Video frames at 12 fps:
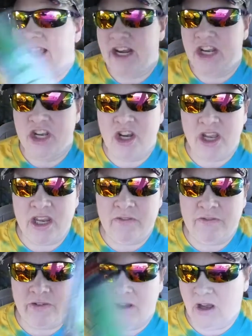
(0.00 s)
got a
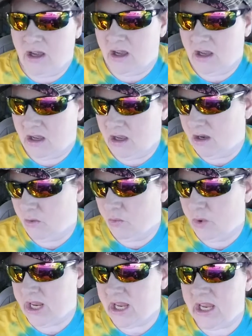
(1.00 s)
knife. Uh,
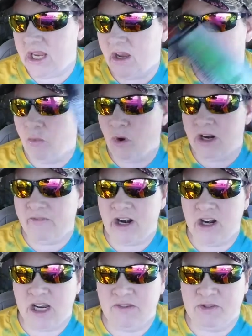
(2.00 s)
we one of
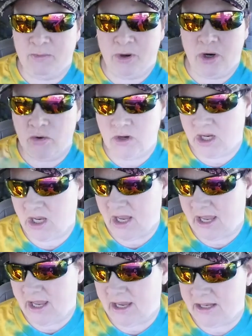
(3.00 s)
our knives broke,
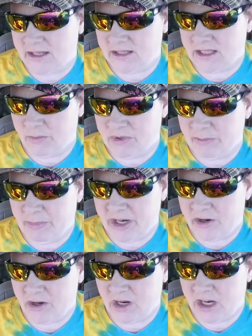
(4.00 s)
and it was a
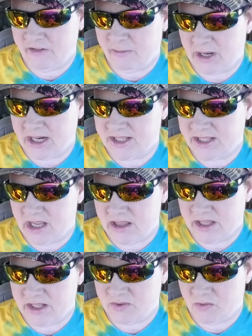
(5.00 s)
bigger knife. But I saw
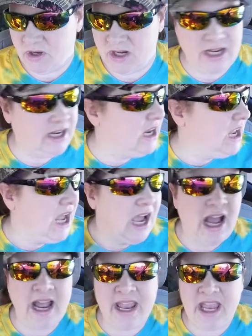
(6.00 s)
this one, and
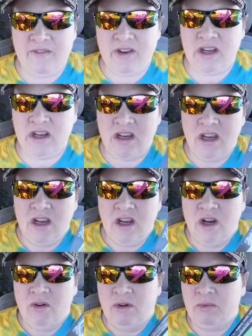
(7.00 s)
I haven't
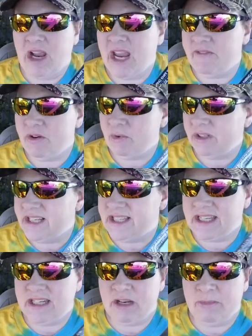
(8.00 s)
I haven't really
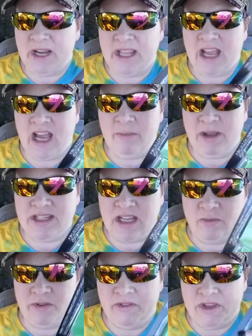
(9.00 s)
seen anybody comment
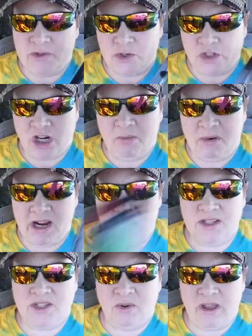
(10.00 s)
on whether these are sharp or
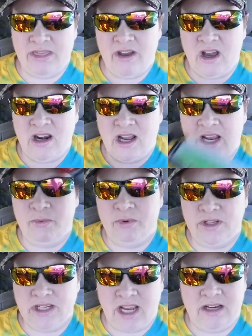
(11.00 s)
not, so I thought I
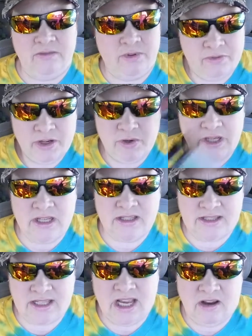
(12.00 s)
would kind of review it
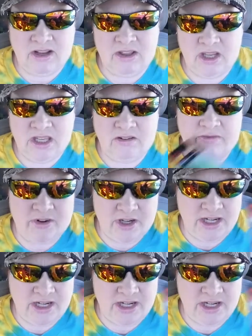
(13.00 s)
and see how I like it for